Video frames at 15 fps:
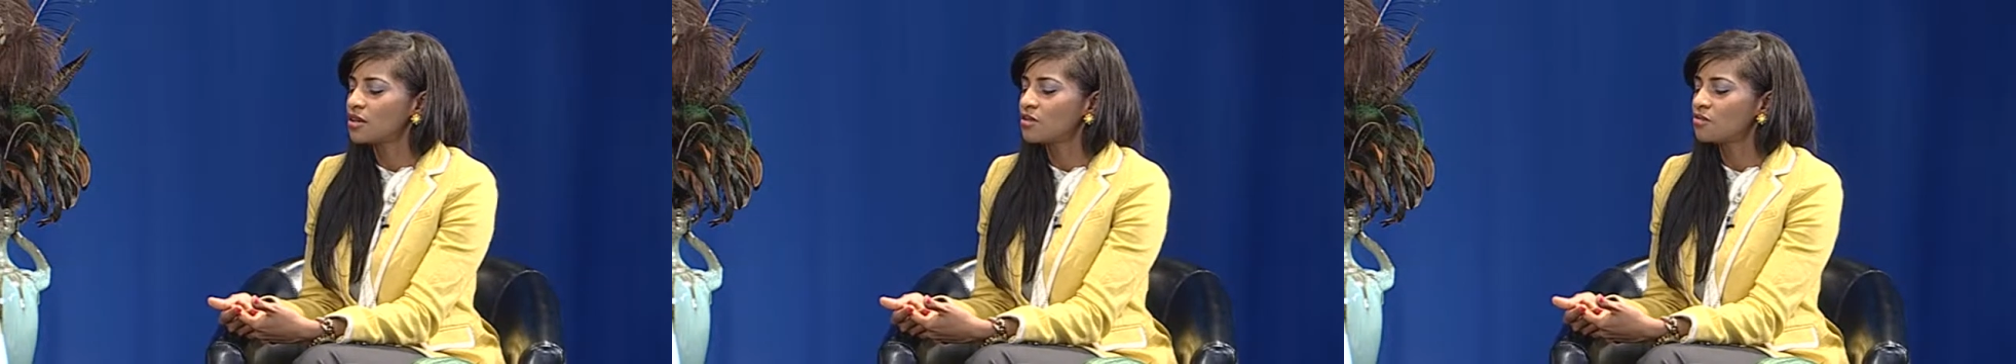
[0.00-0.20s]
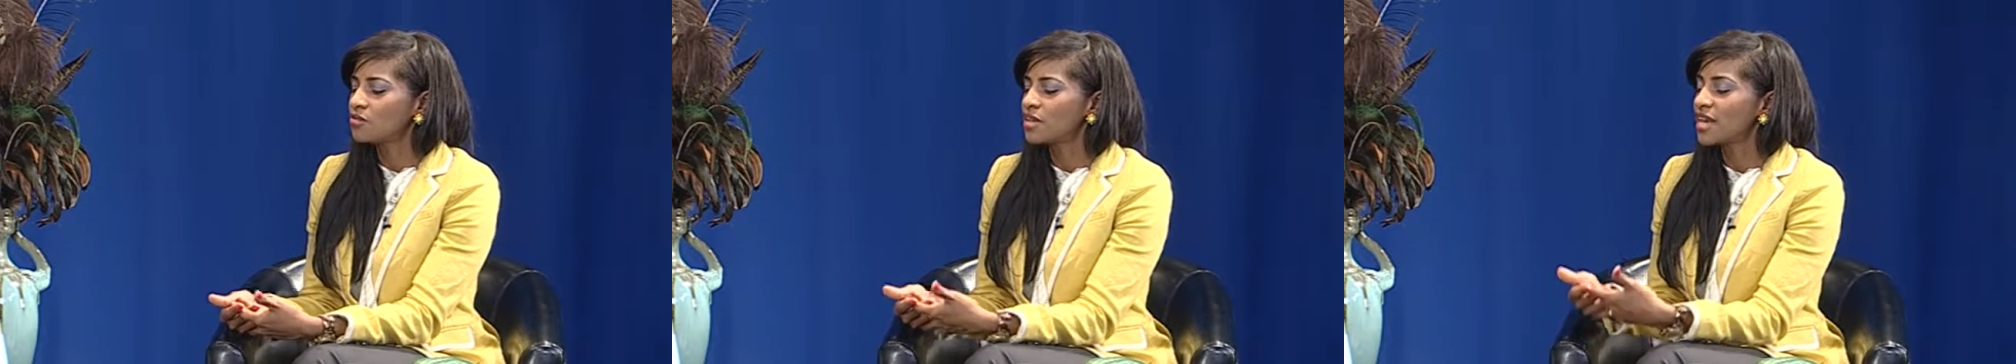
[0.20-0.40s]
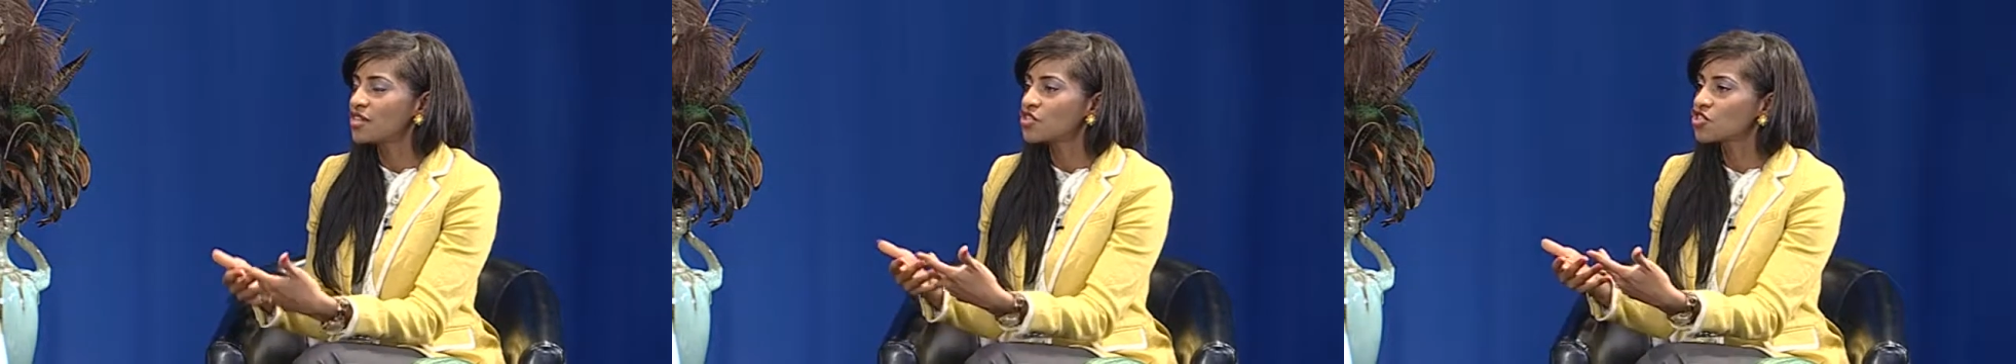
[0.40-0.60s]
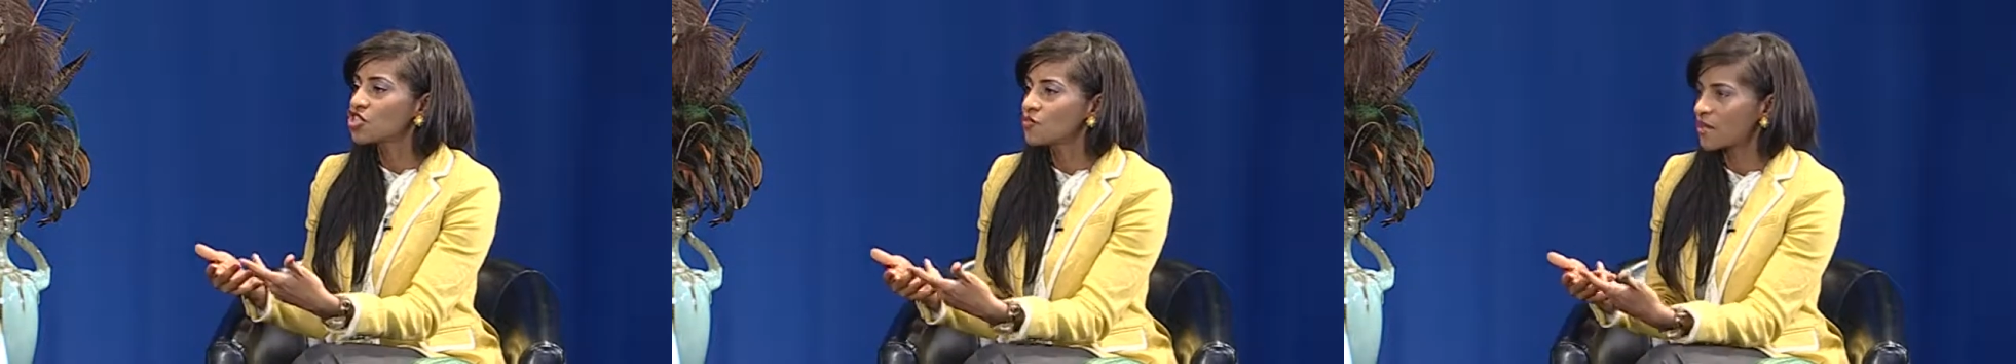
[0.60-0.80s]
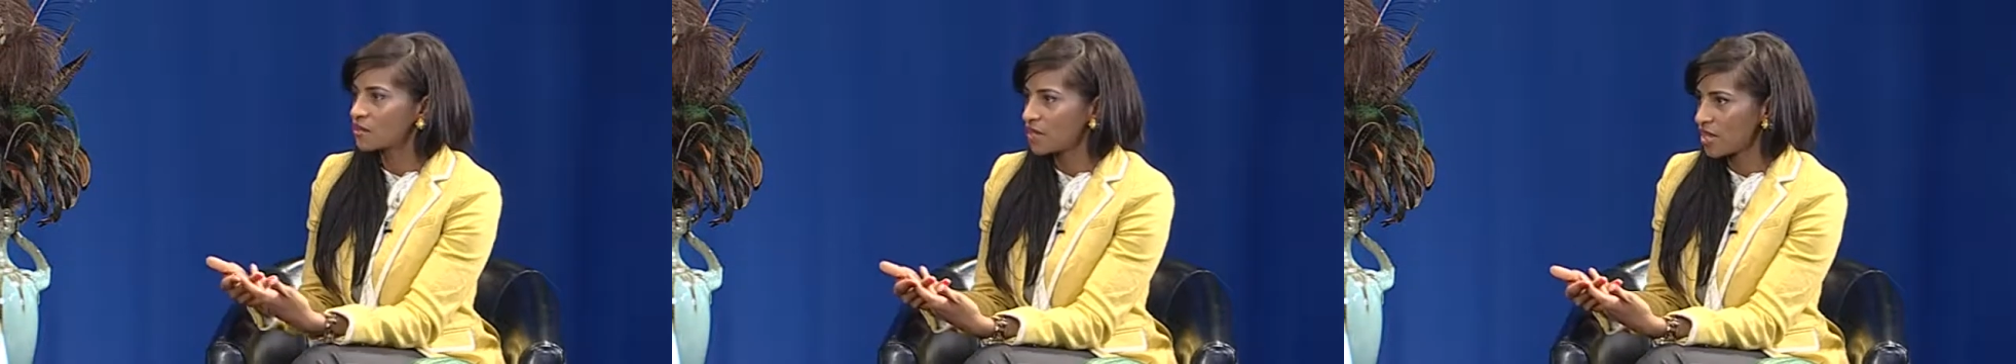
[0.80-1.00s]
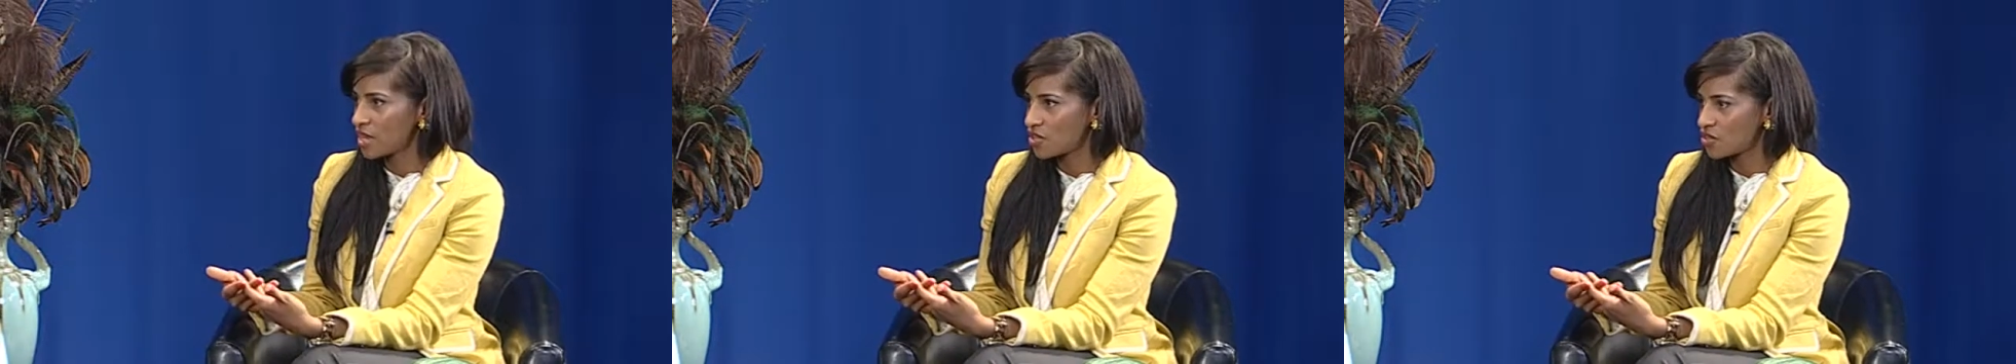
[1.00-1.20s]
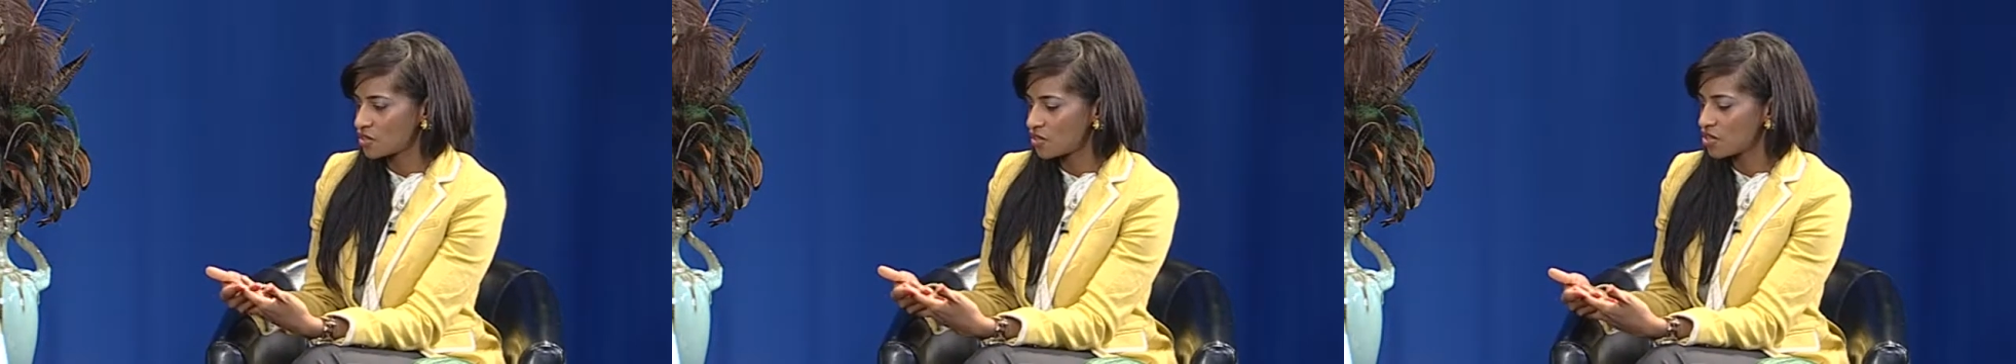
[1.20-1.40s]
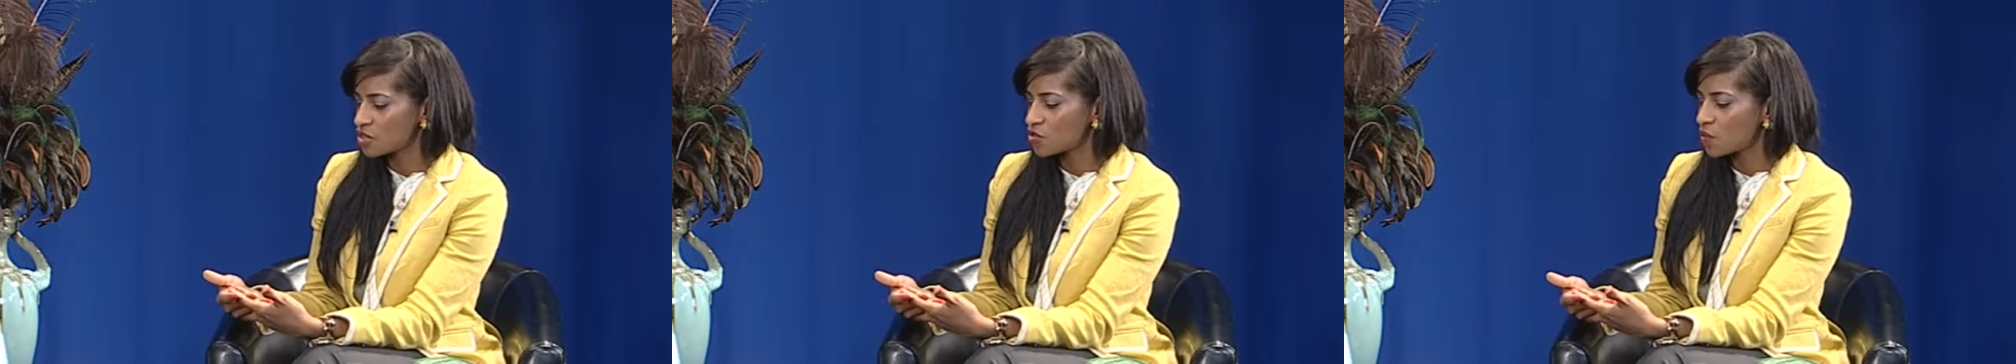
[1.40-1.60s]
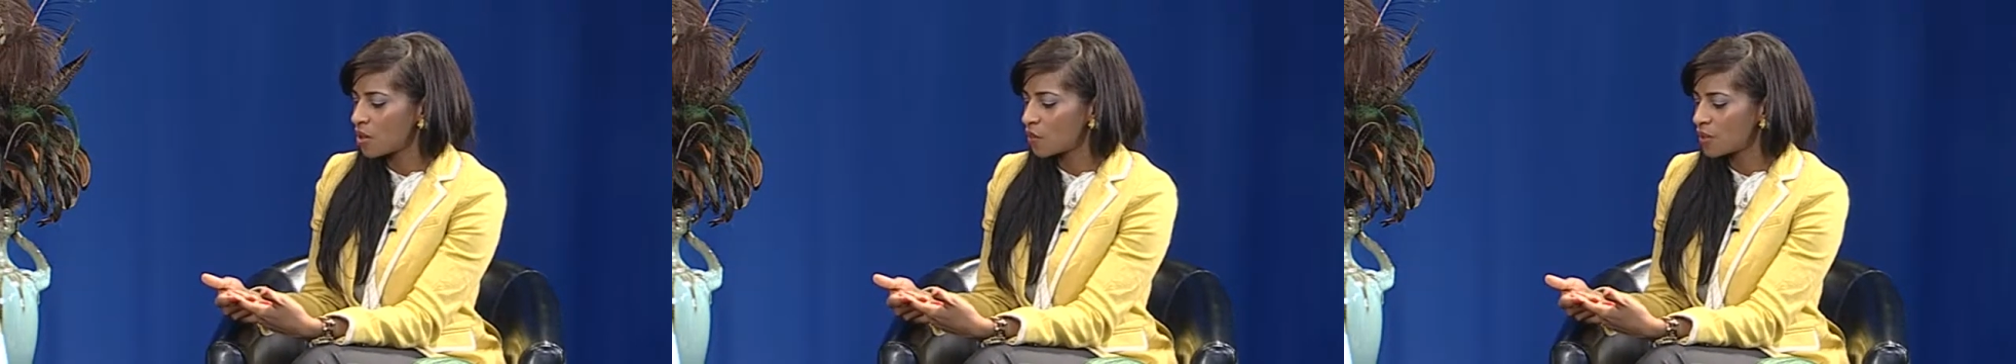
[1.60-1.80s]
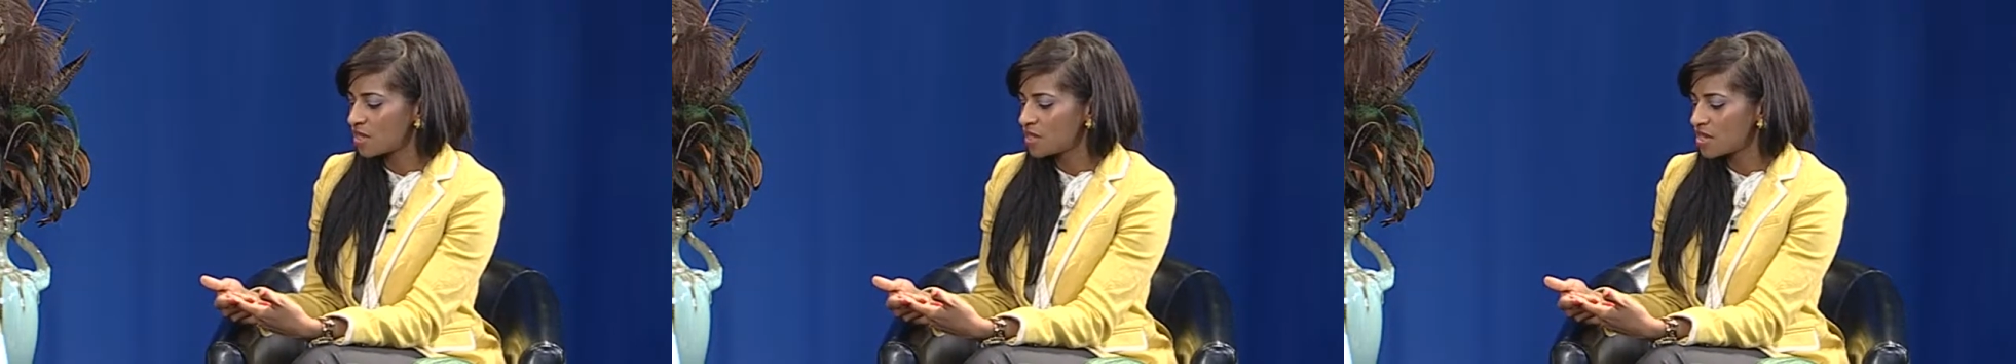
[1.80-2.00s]
relationship education. This is
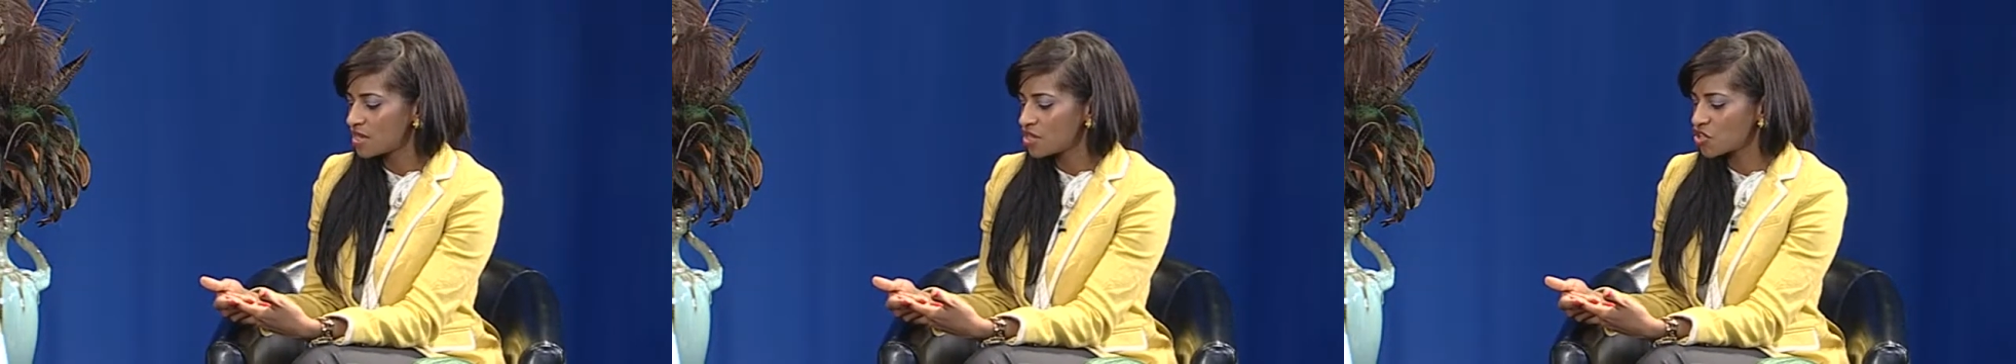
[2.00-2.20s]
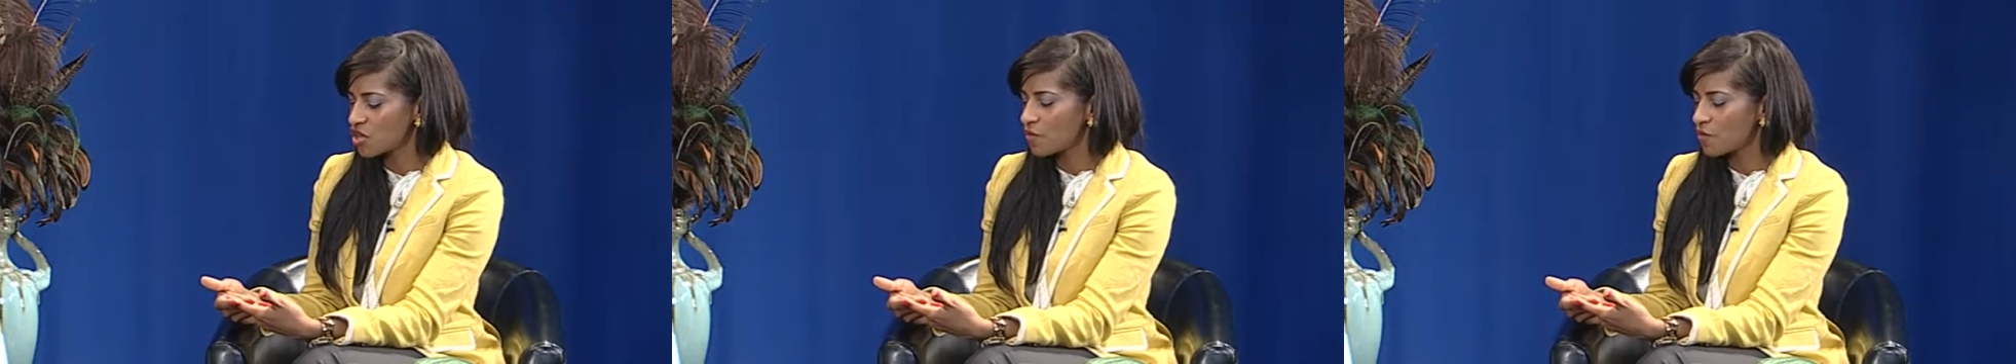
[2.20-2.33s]
what we teach